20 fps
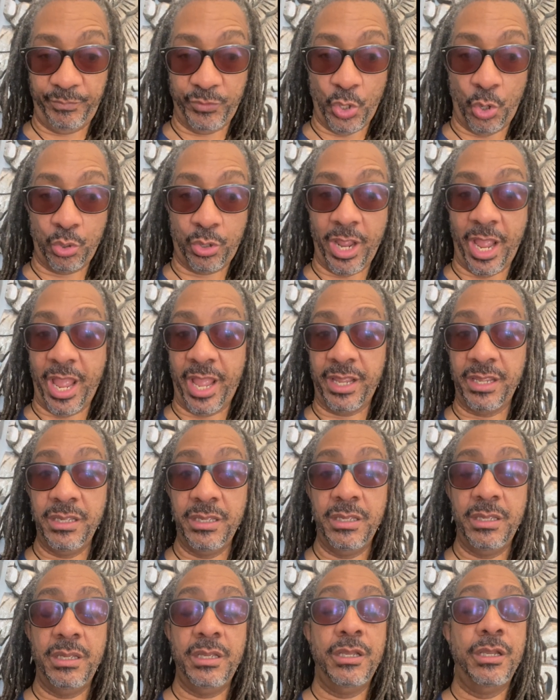okay?
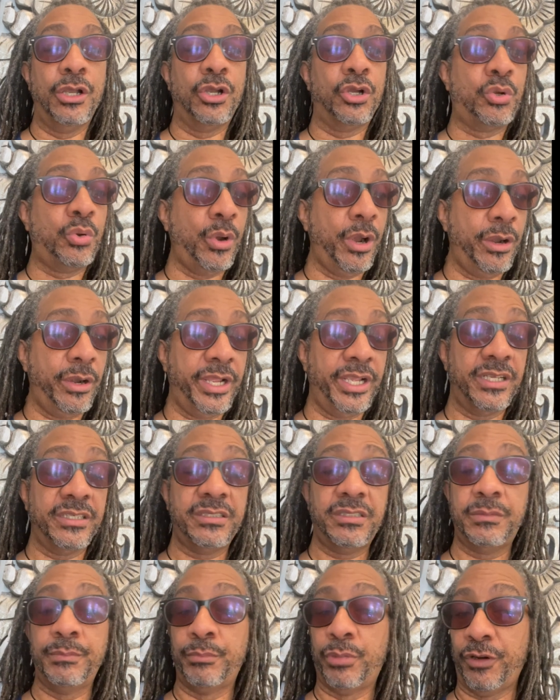
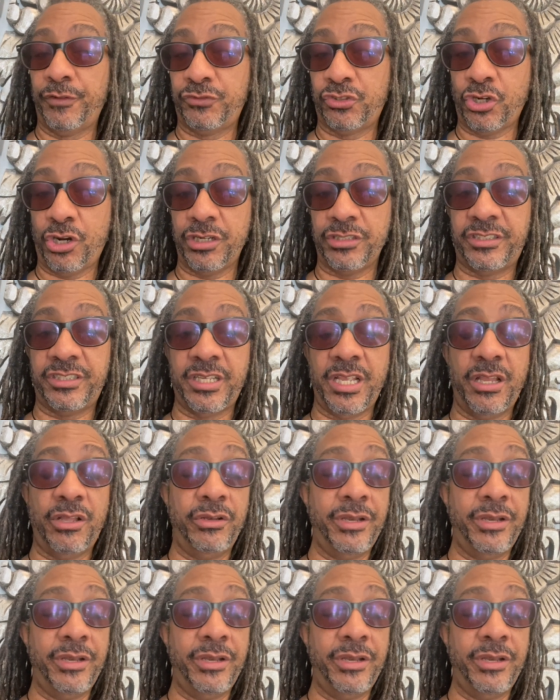Aquarius, birth chart sale,